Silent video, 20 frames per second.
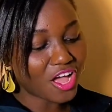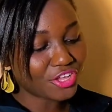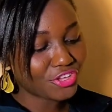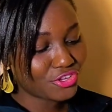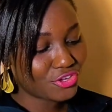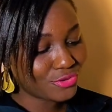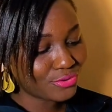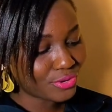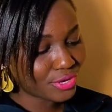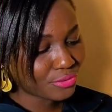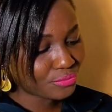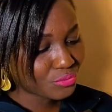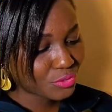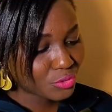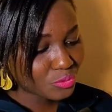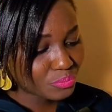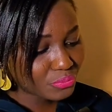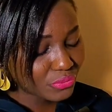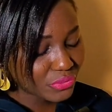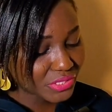Are you a
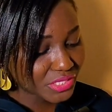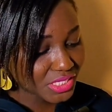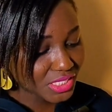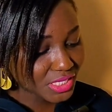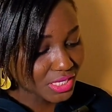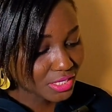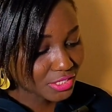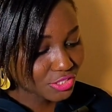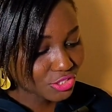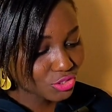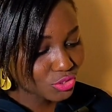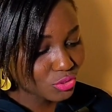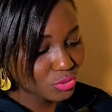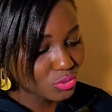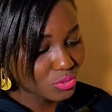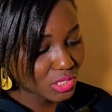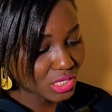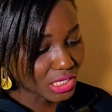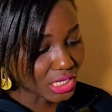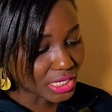real princess? You
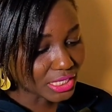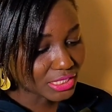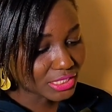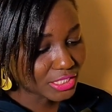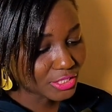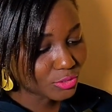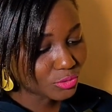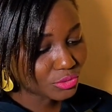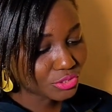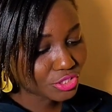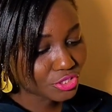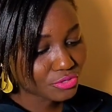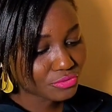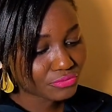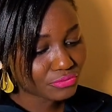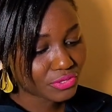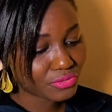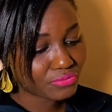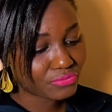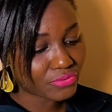look like the owner
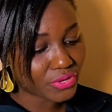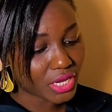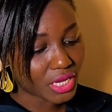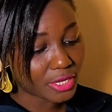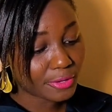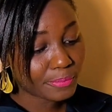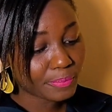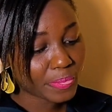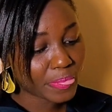of Ife.